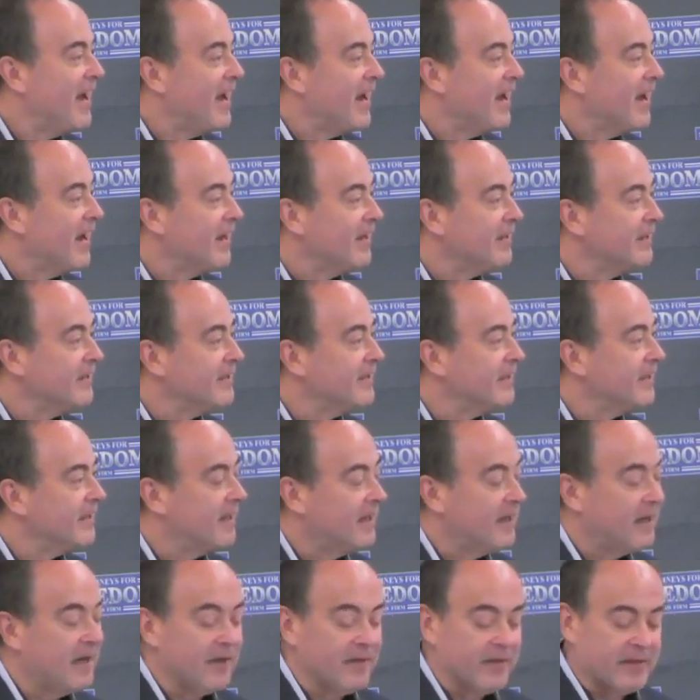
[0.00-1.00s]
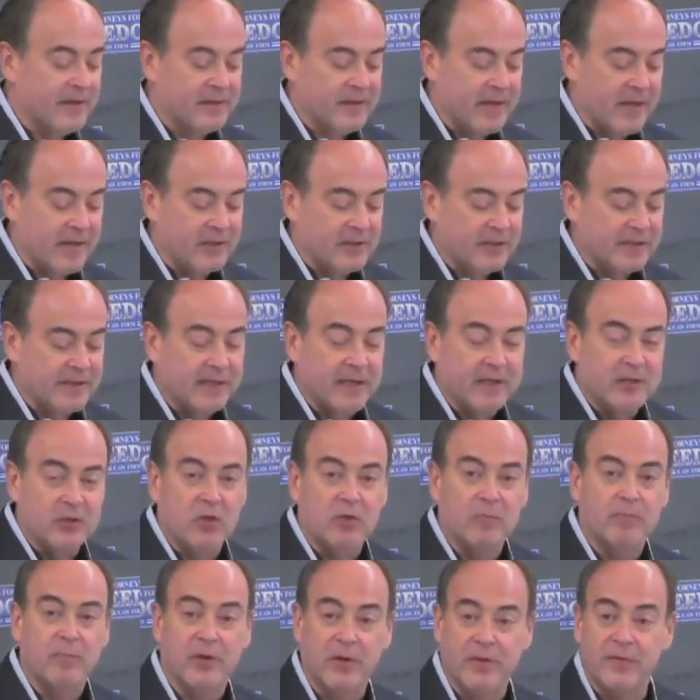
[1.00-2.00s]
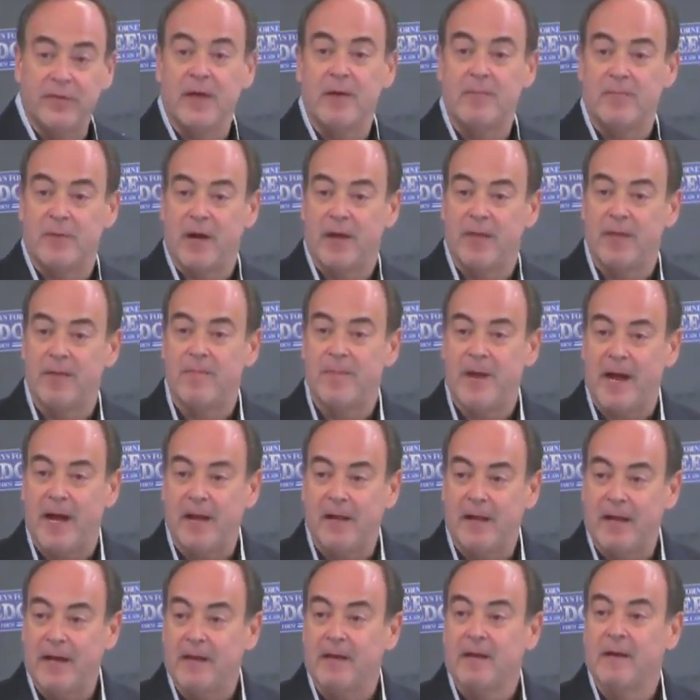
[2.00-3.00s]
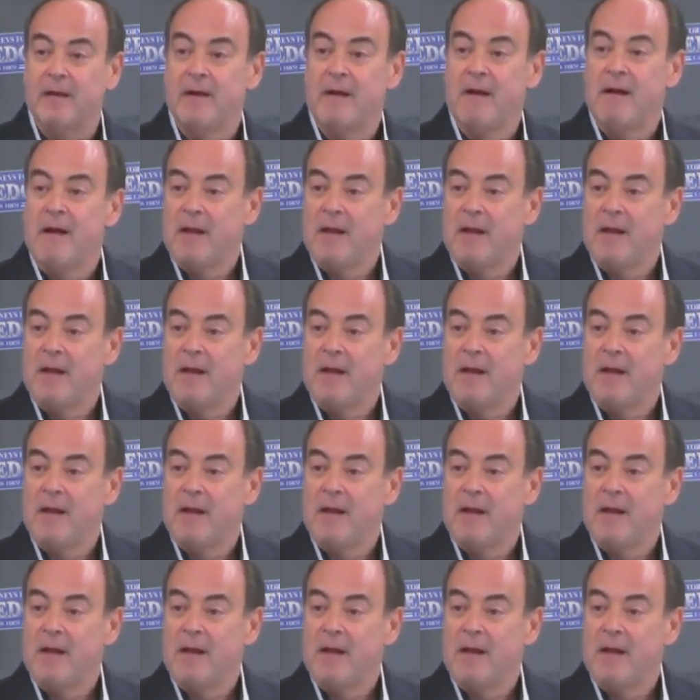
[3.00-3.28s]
And the legislature put them on the ballot